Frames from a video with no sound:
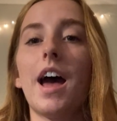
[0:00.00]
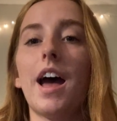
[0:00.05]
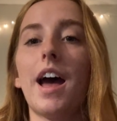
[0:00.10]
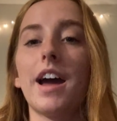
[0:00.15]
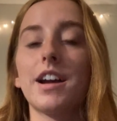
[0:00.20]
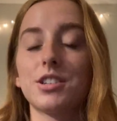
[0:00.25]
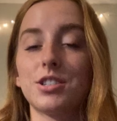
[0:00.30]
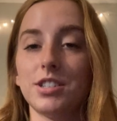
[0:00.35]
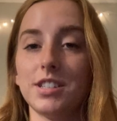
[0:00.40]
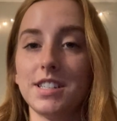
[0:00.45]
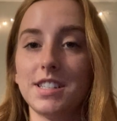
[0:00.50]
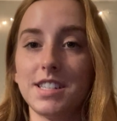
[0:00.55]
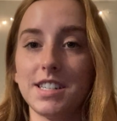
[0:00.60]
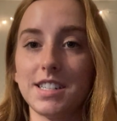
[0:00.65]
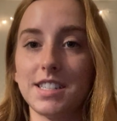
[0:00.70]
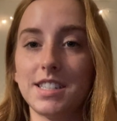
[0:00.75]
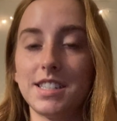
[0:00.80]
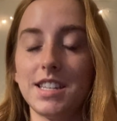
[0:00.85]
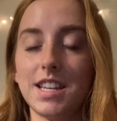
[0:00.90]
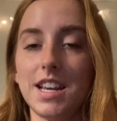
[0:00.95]
actually
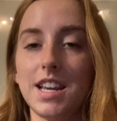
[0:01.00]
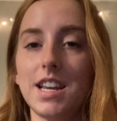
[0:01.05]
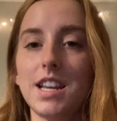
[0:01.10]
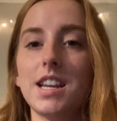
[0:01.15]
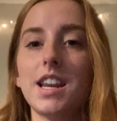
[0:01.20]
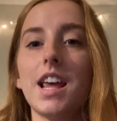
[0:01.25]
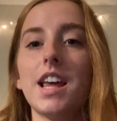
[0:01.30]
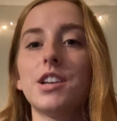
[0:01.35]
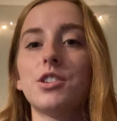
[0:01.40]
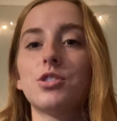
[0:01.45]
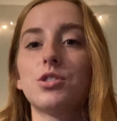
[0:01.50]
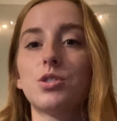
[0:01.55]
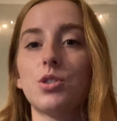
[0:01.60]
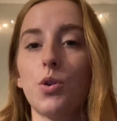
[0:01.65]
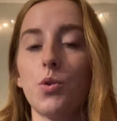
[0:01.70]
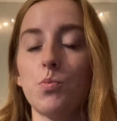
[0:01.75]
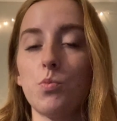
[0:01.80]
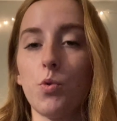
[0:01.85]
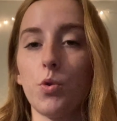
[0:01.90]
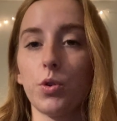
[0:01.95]
succeed and
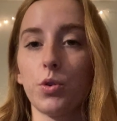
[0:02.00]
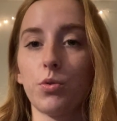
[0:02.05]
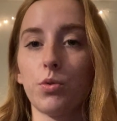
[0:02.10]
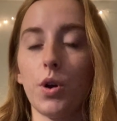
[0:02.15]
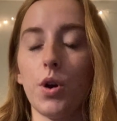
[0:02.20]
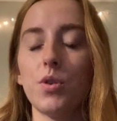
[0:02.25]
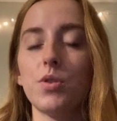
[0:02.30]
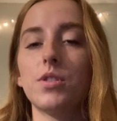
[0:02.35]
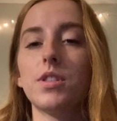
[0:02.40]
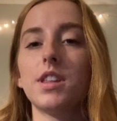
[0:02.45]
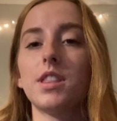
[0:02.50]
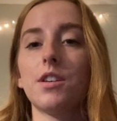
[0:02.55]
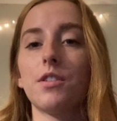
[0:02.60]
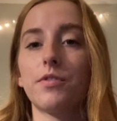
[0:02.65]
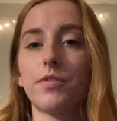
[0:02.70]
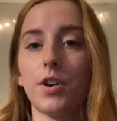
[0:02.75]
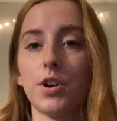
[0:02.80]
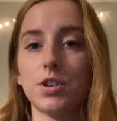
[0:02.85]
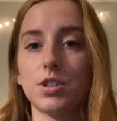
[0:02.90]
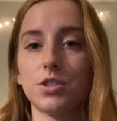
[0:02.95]
show more growth than the
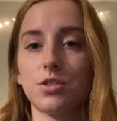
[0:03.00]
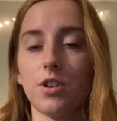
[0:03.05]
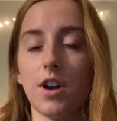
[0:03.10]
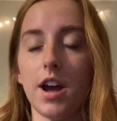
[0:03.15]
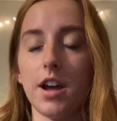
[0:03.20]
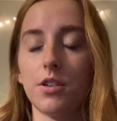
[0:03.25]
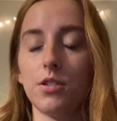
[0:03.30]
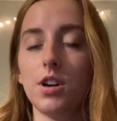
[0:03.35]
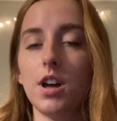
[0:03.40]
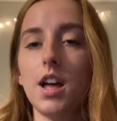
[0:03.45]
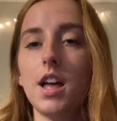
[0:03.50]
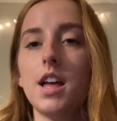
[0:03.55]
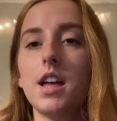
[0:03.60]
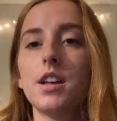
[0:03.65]
first trial.